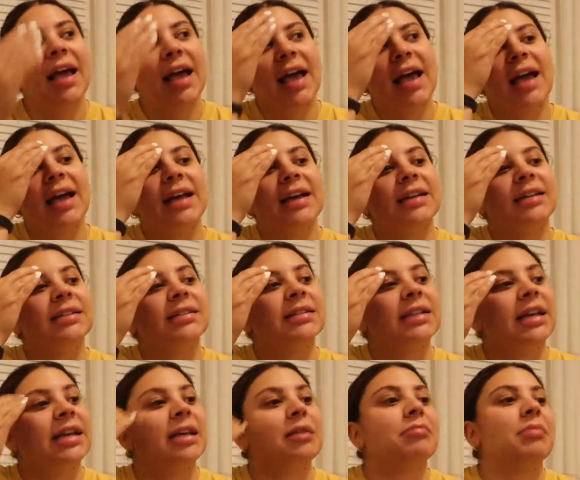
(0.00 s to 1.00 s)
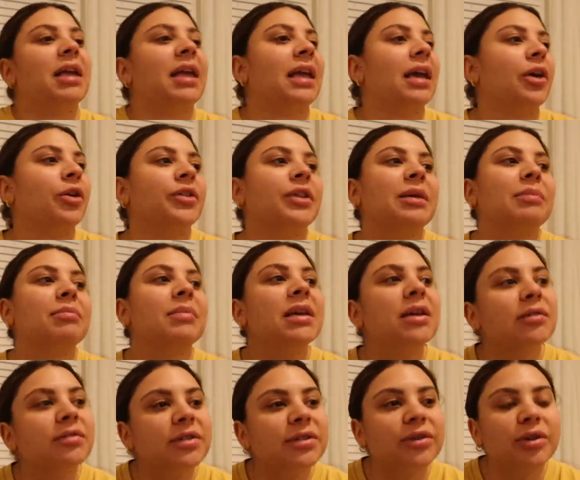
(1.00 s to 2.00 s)
and I can make healthy
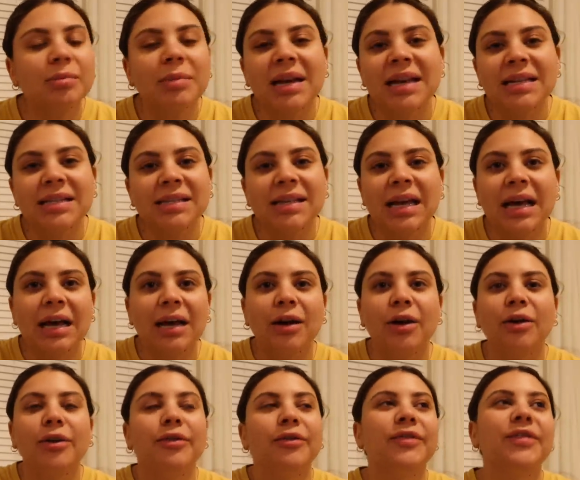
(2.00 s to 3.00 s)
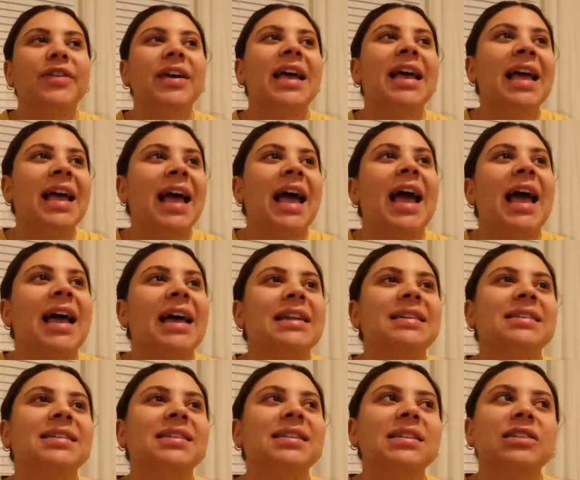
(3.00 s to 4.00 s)
meals for myself.
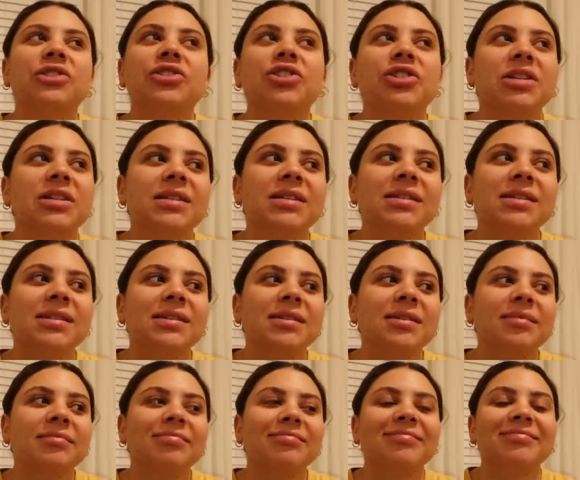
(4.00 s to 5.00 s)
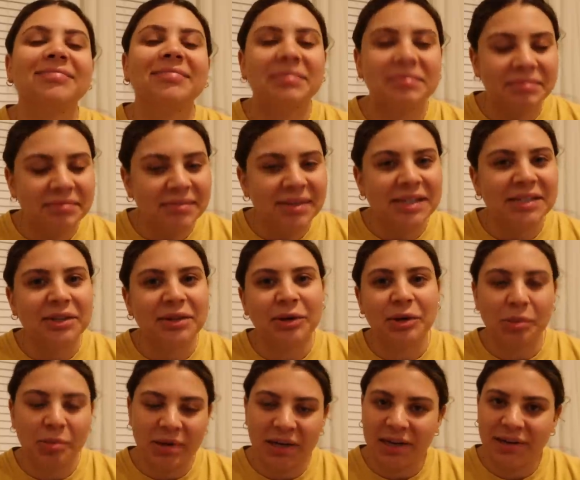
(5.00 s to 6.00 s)
And this just is a
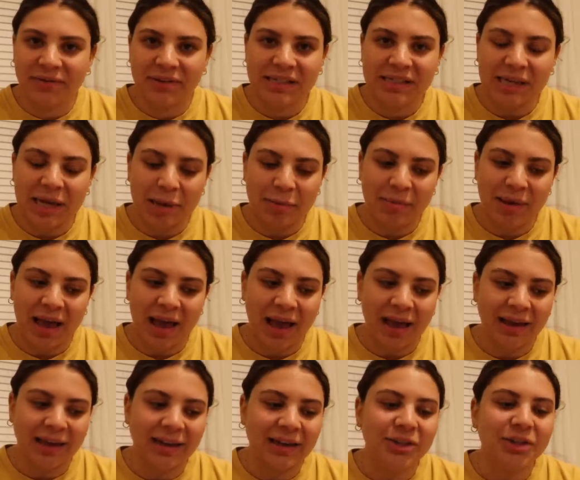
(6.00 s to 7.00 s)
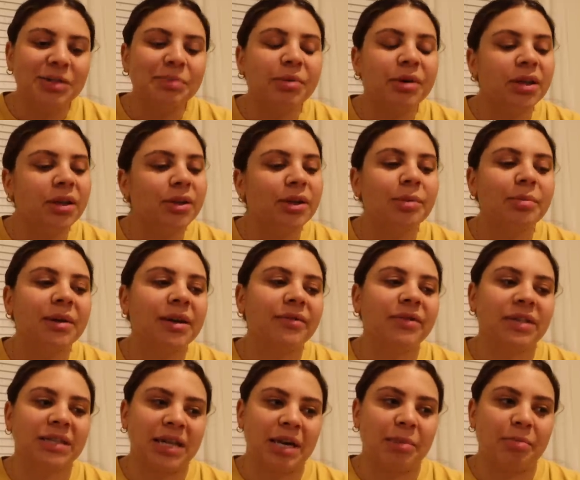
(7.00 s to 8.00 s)
little bit of a setback, and it just put a little bit of
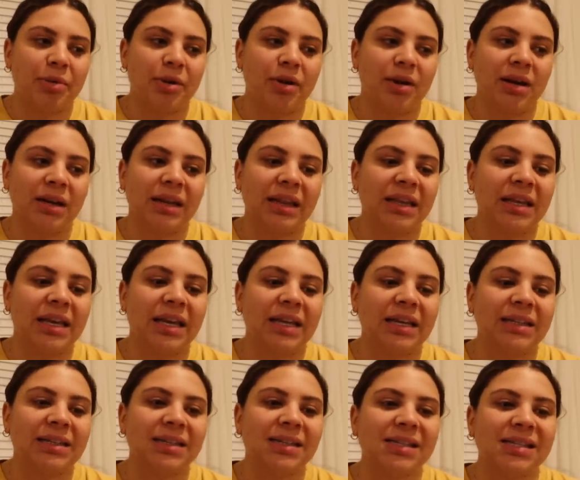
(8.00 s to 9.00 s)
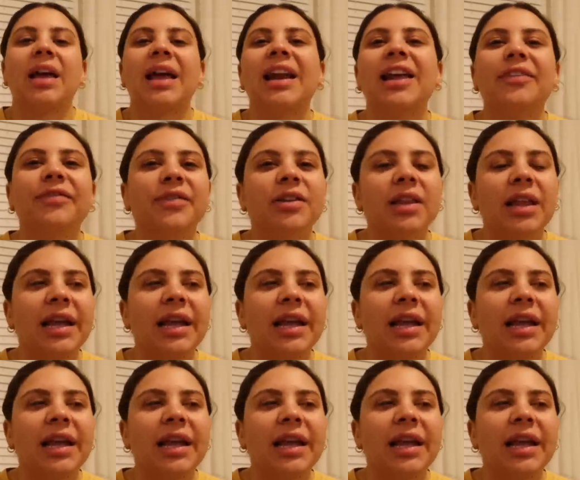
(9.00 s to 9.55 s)
a damper on things. And I feel